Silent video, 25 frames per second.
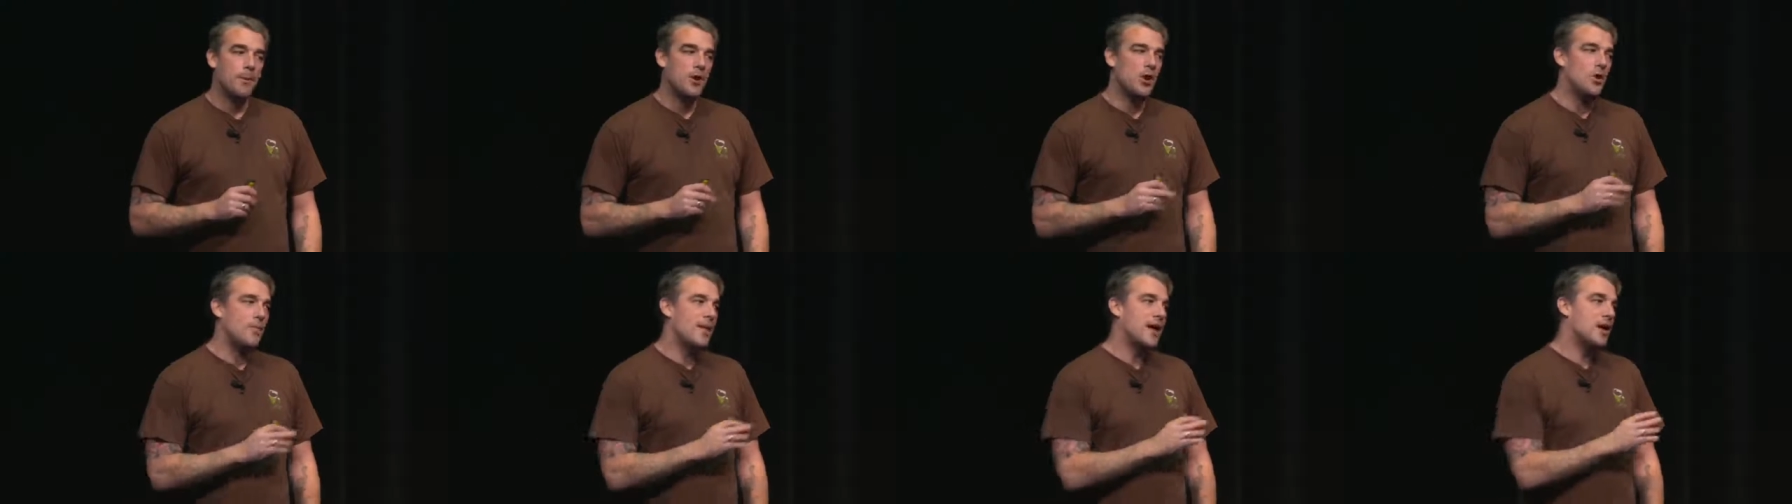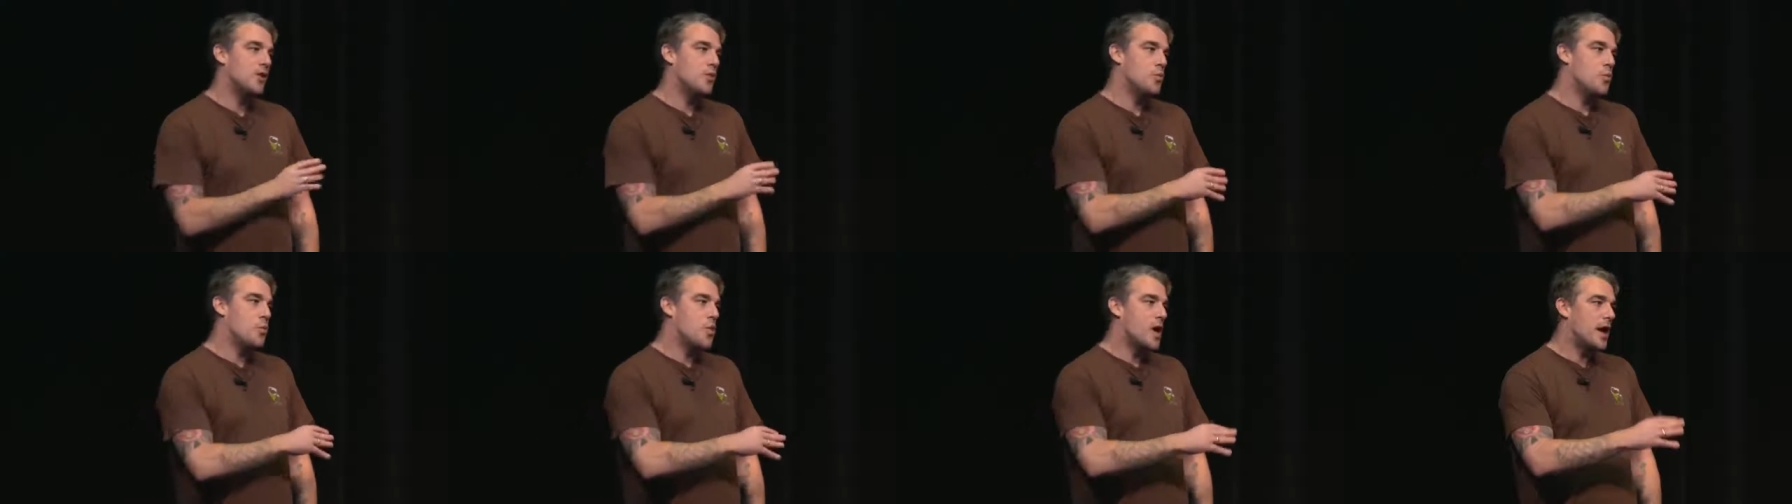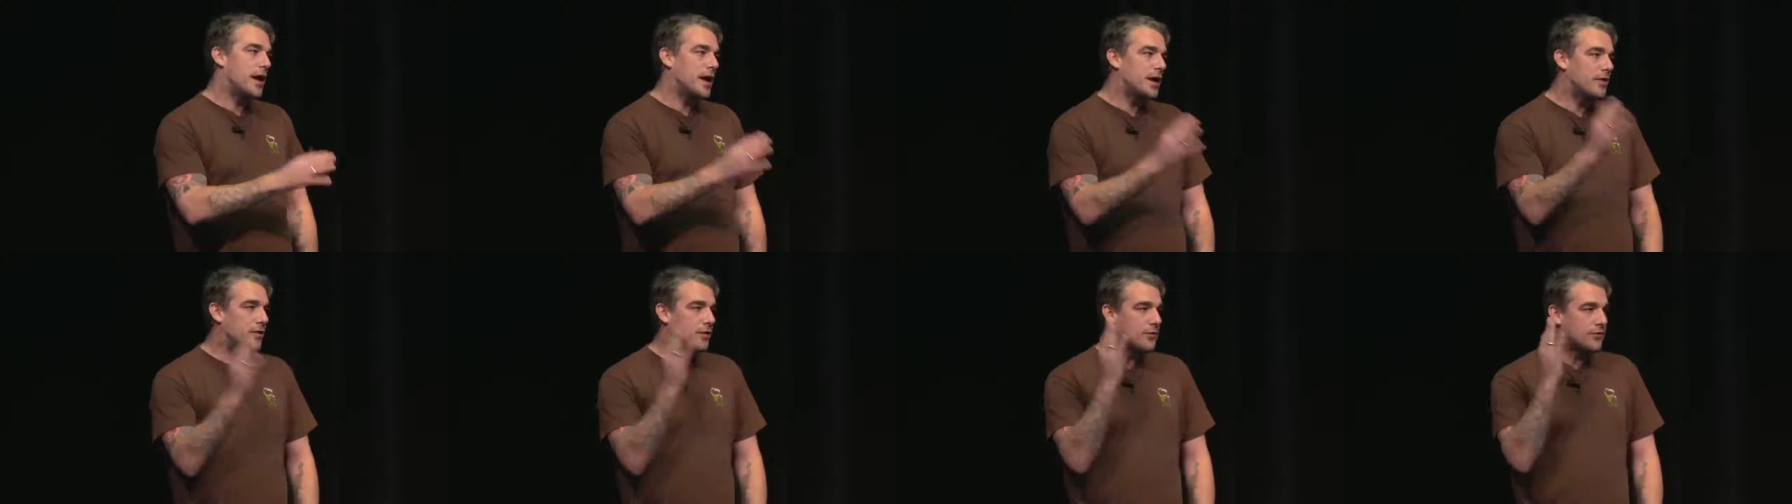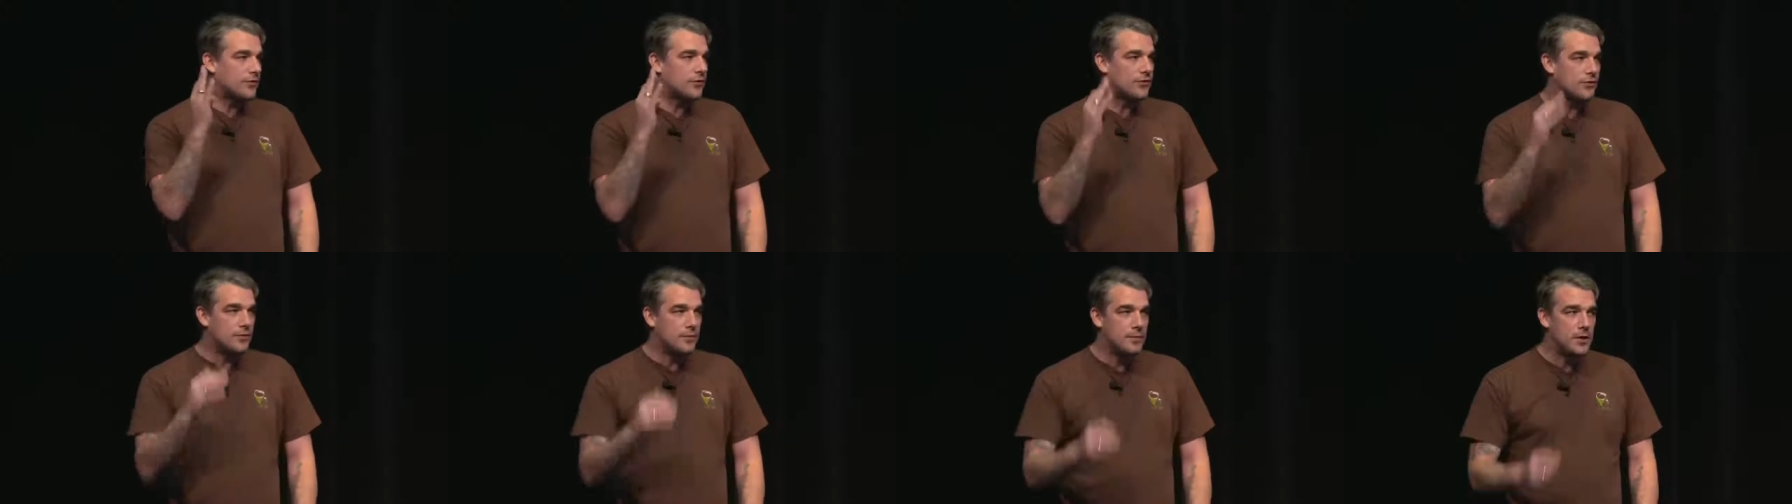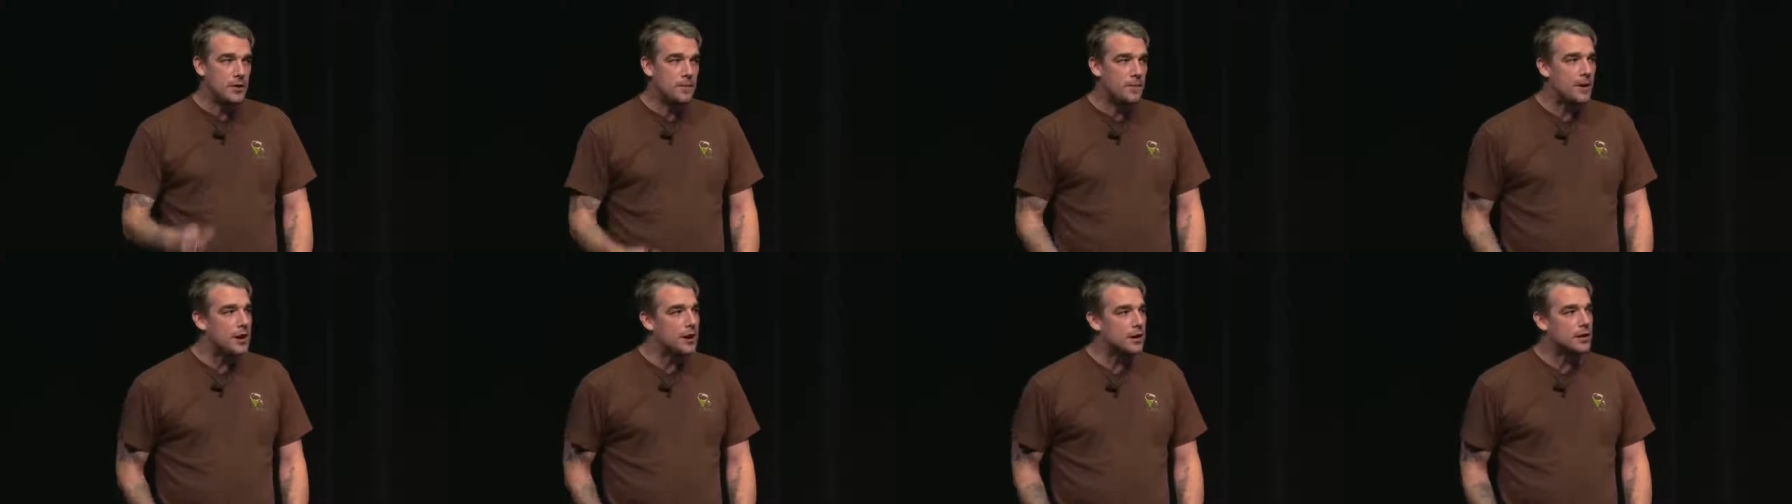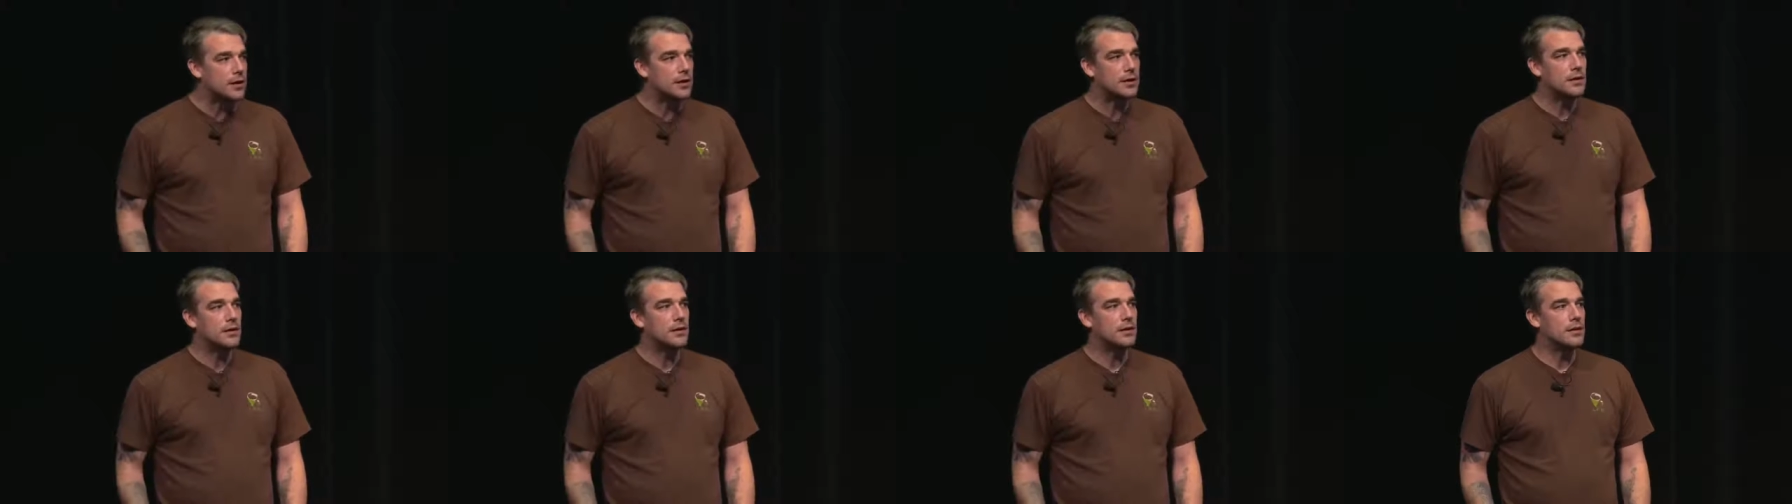But no matter what other system you
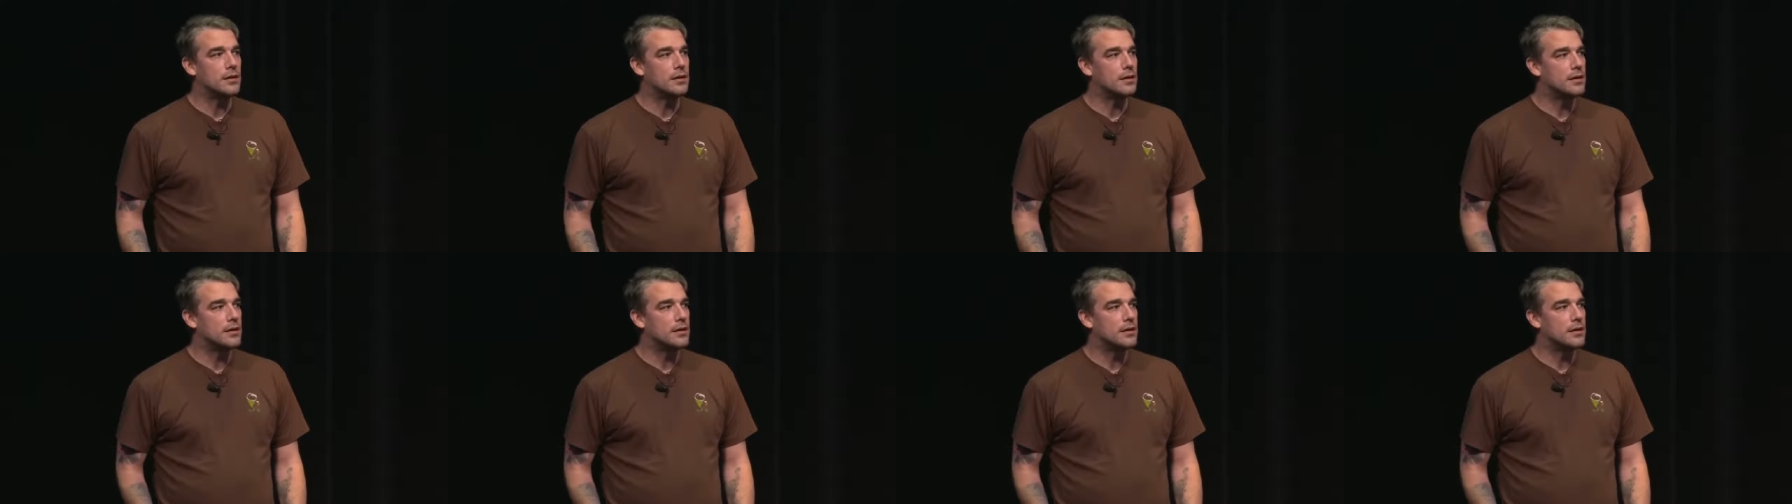pick,